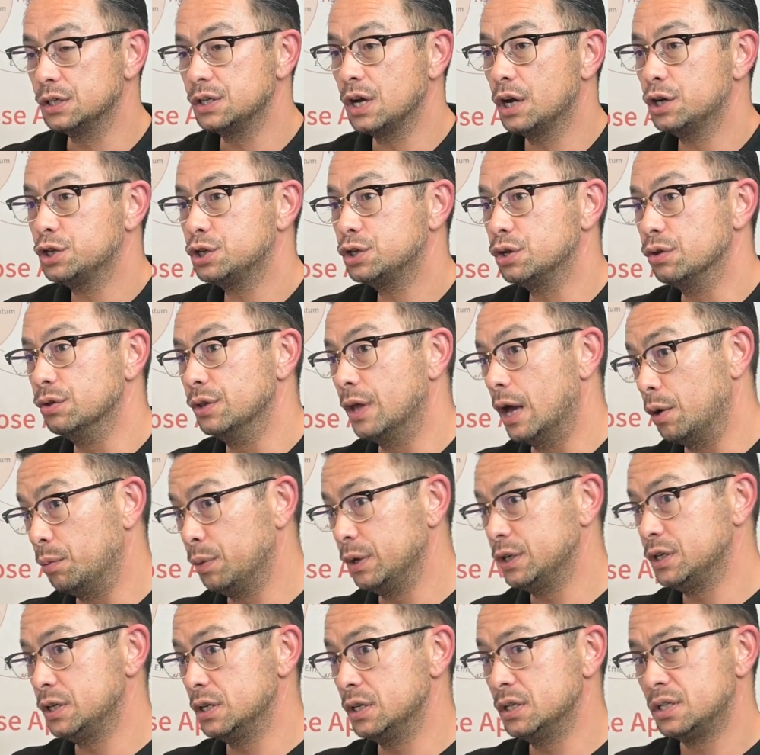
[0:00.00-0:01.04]
of touched on there,
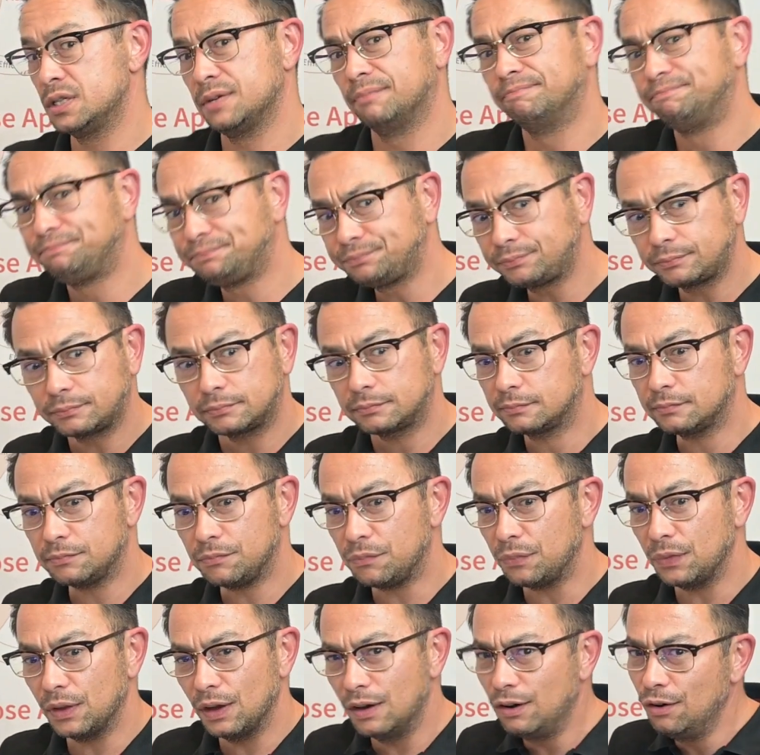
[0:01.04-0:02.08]
which is,
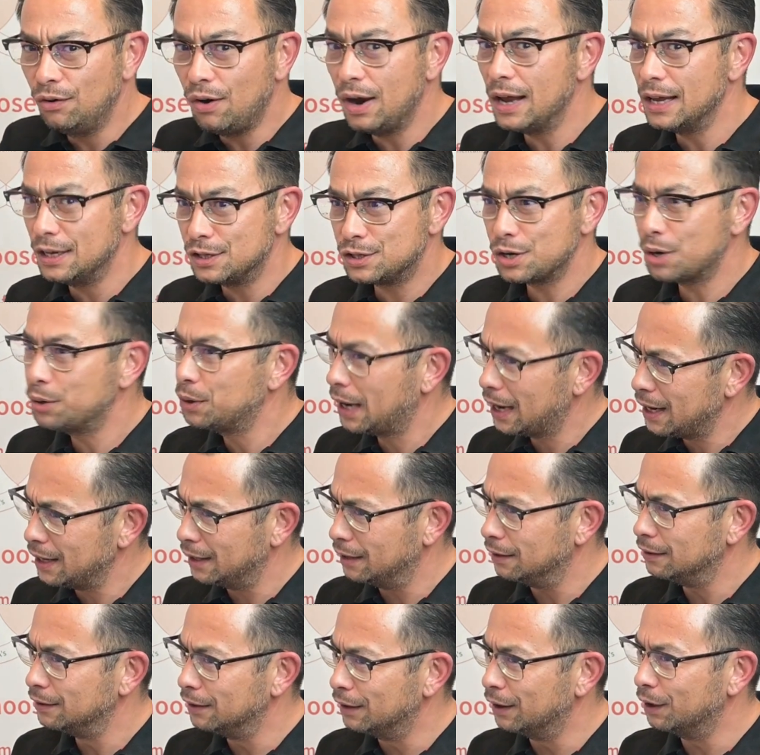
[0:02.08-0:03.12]
all right, it's
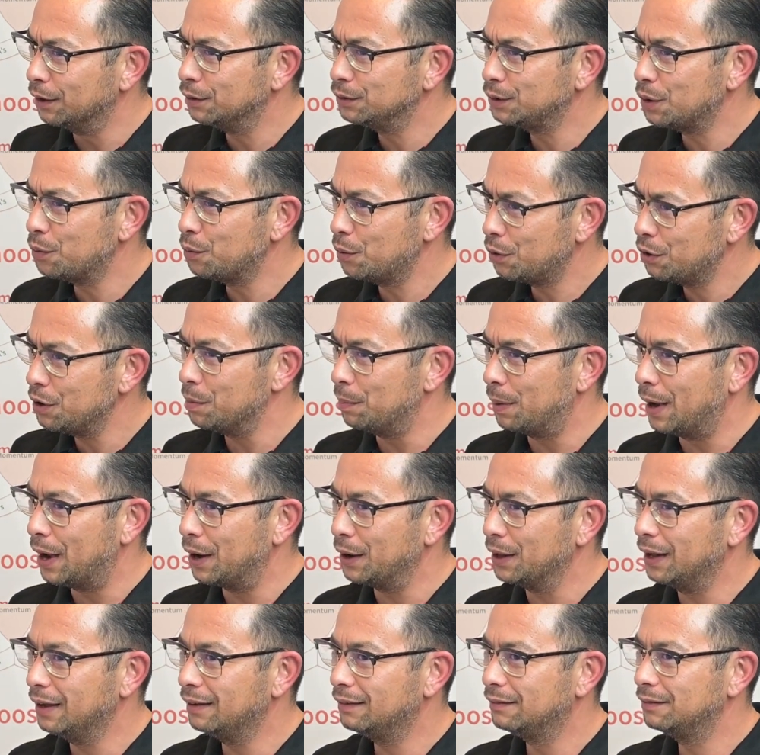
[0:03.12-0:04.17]
okay. You know, don't worry
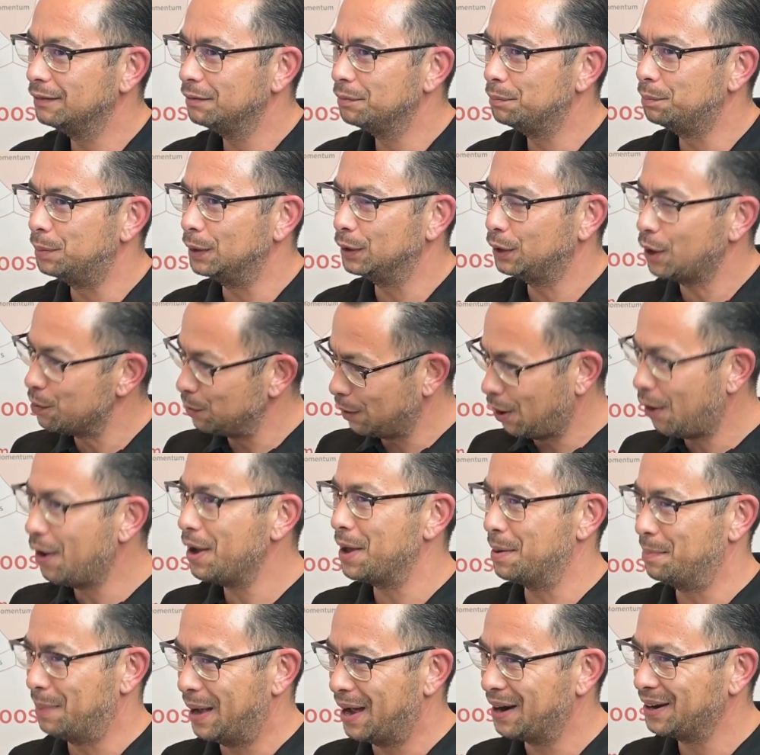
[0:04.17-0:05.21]
about it, but don't lie
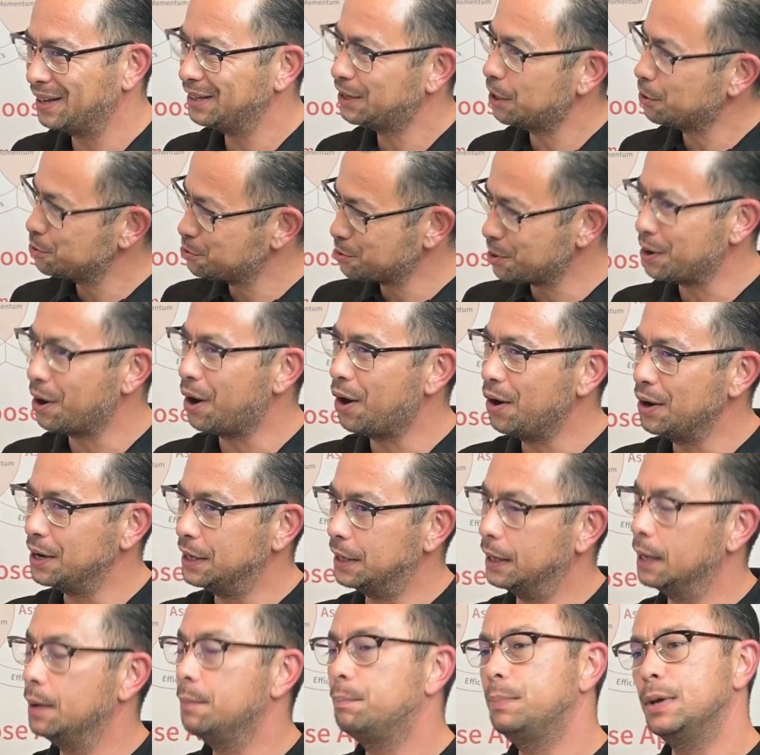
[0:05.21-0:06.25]
about it. Don't try and
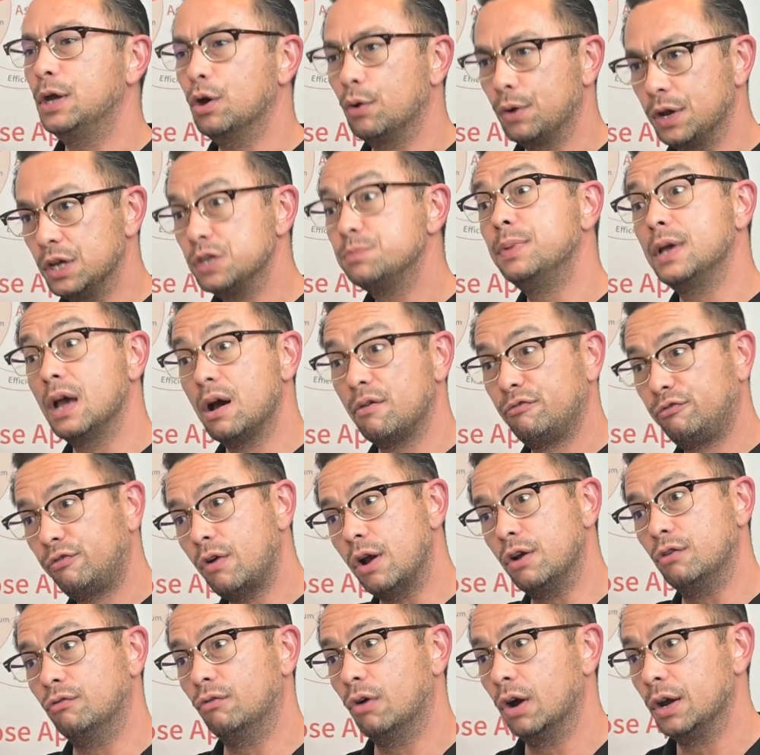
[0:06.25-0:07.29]
hide it. Be honest, be upfront,